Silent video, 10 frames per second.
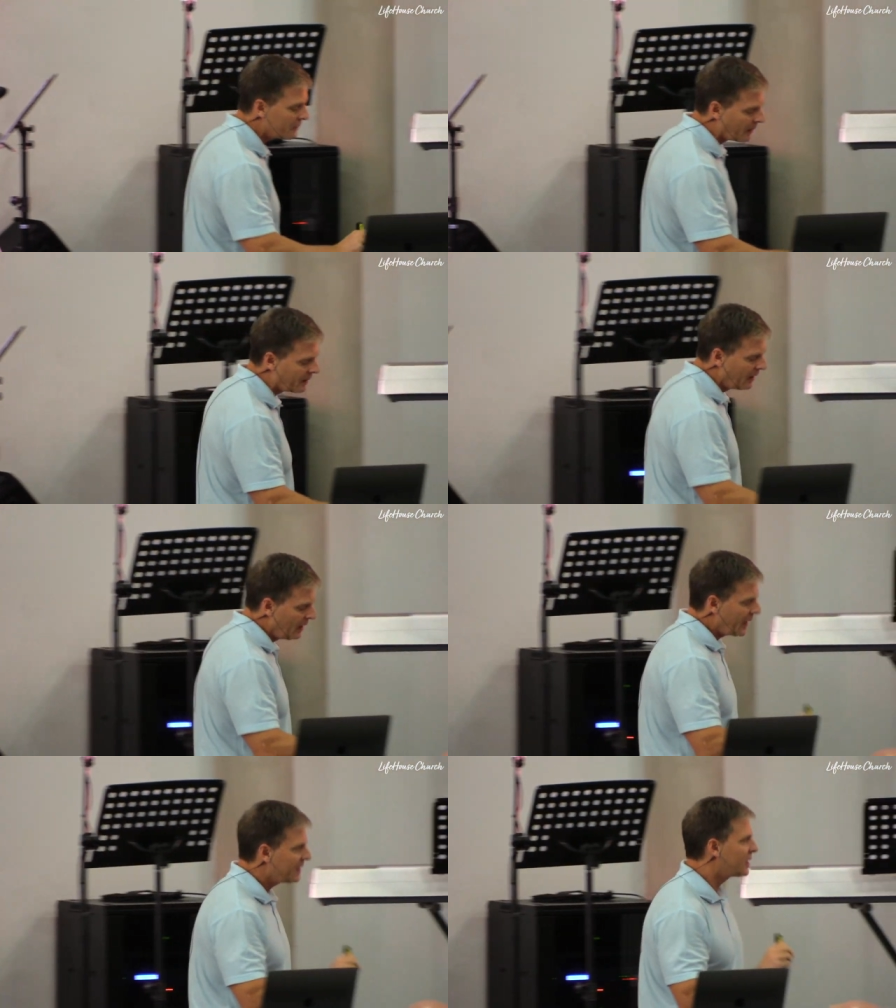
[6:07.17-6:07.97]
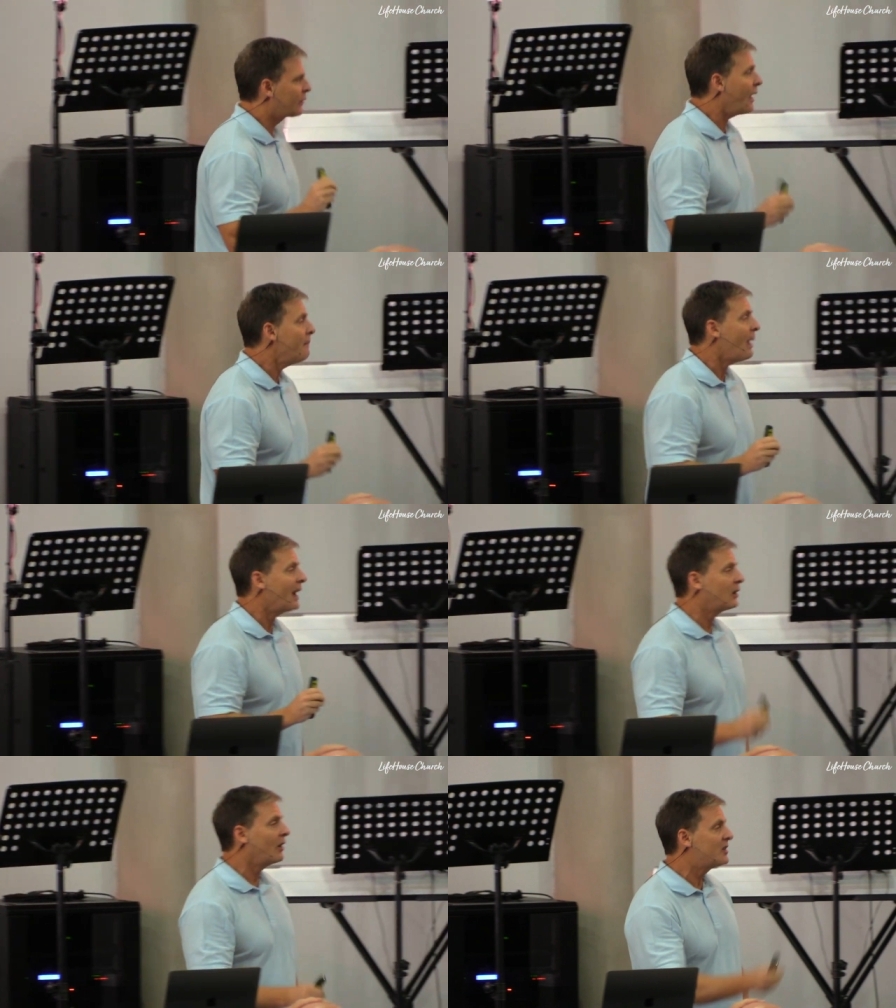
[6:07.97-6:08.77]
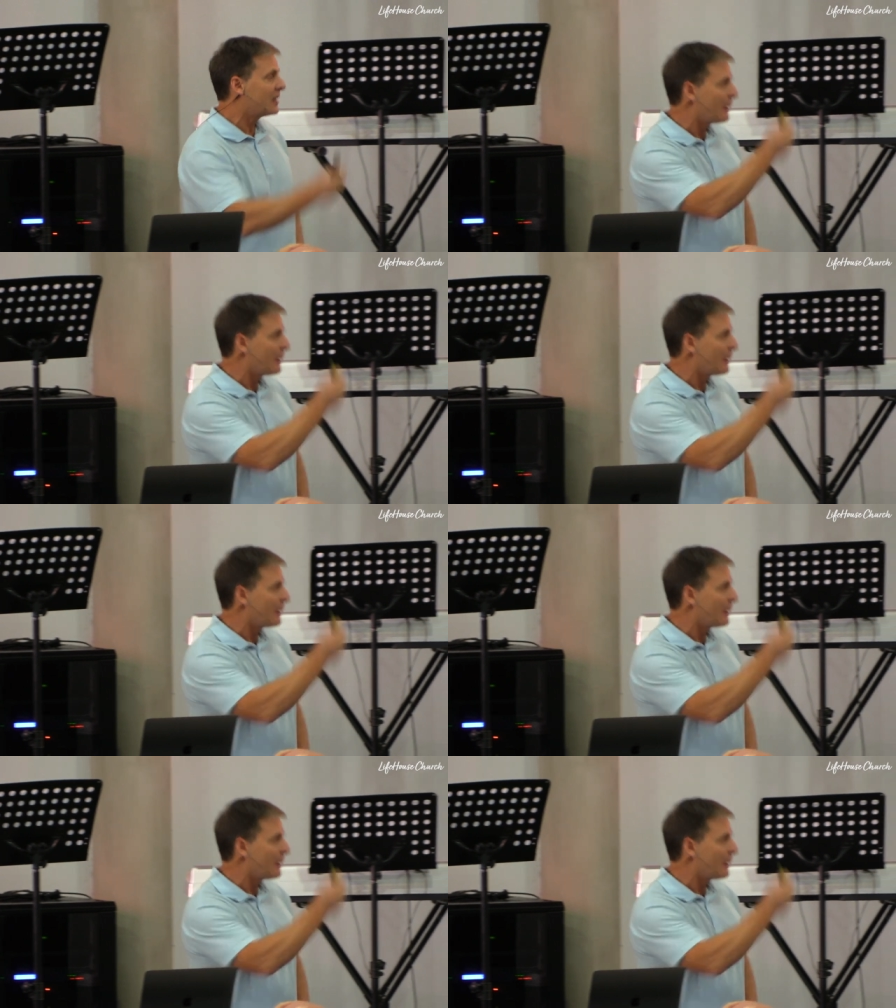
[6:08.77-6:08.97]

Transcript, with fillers: But it's this vampire theology, the